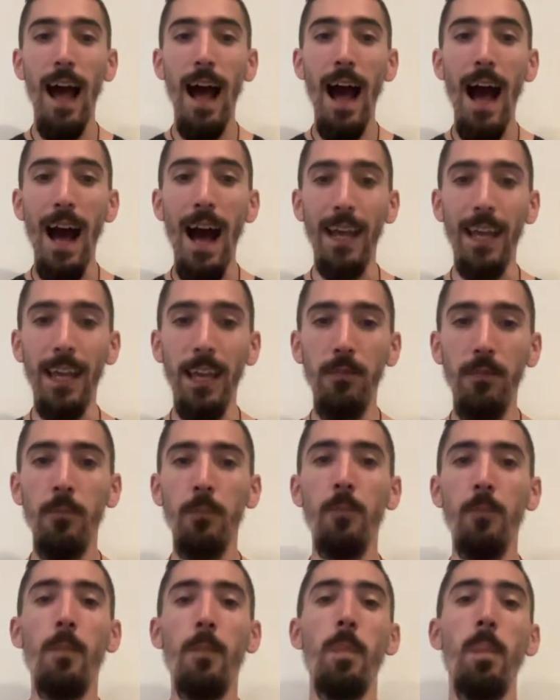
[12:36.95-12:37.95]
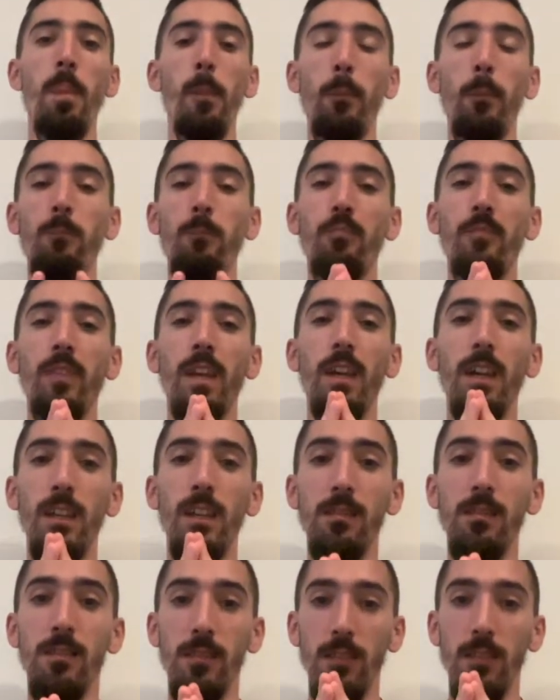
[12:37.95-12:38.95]
Hai
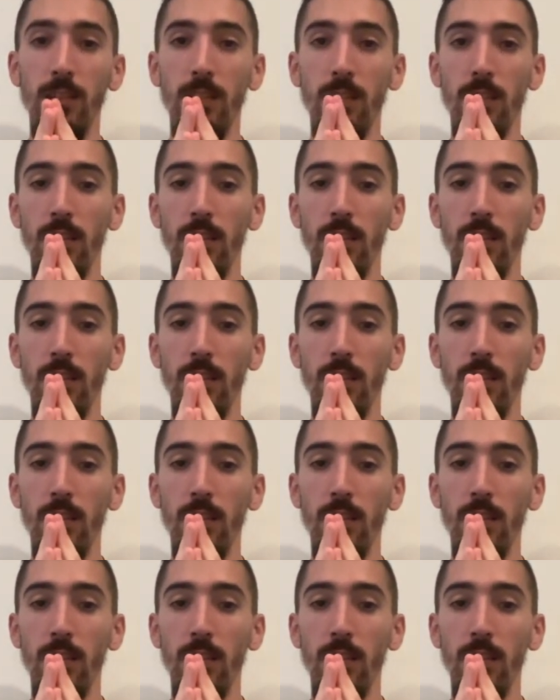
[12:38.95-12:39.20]
is